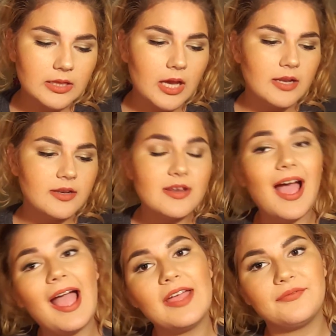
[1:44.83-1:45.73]
And
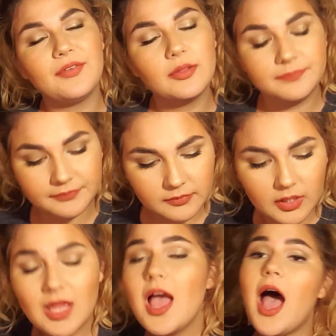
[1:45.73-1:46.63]
I have
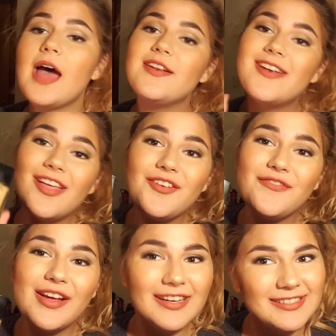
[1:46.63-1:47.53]
another
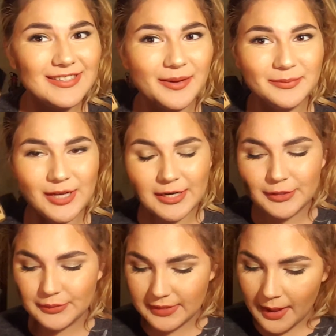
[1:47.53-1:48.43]
foundation I'm trying to
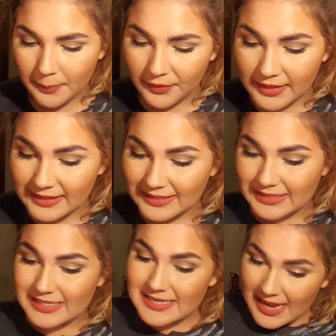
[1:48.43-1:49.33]
use up, and this
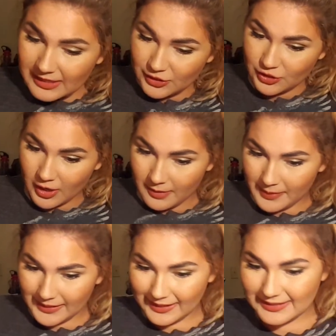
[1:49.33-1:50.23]
next on
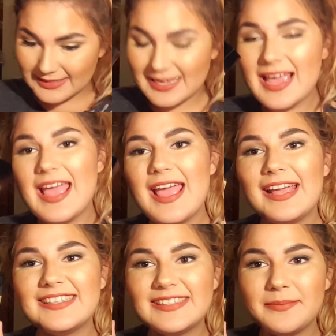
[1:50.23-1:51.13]
my list
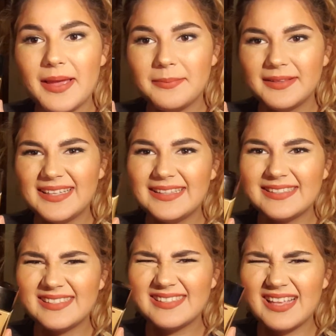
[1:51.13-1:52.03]
is the Maybelline.
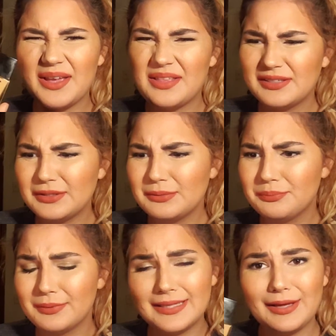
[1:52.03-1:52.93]
This is
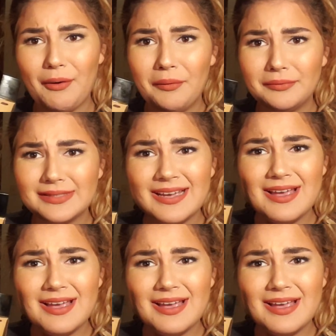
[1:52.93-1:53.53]
really old.